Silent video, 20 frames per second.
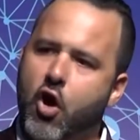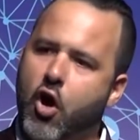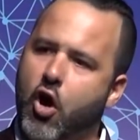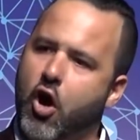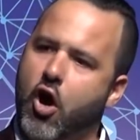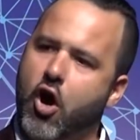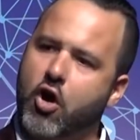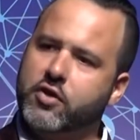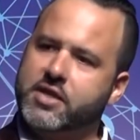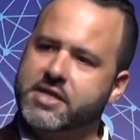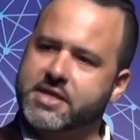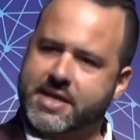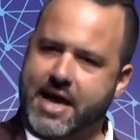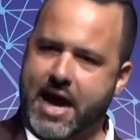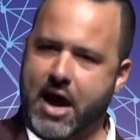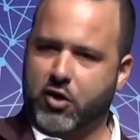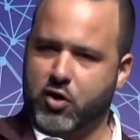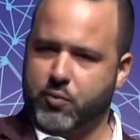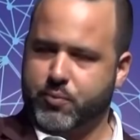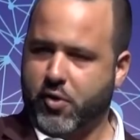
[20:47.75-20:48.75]
All these
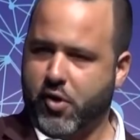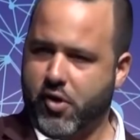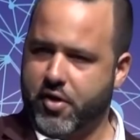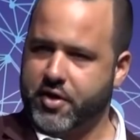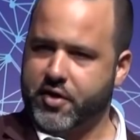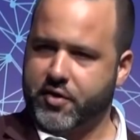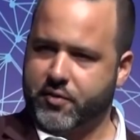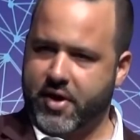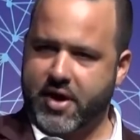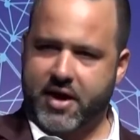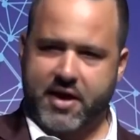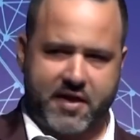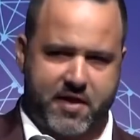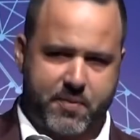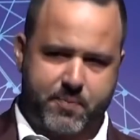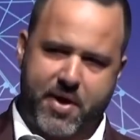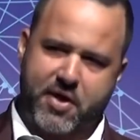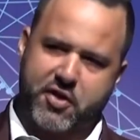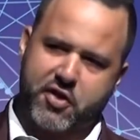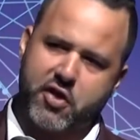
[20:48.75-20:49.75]
counterparties, right? And
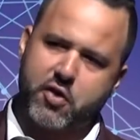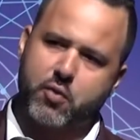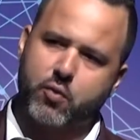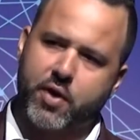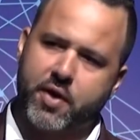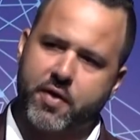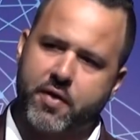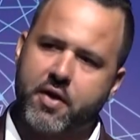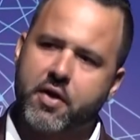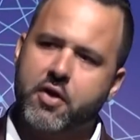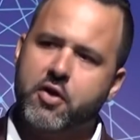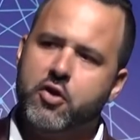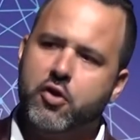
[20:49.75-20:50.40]
especially with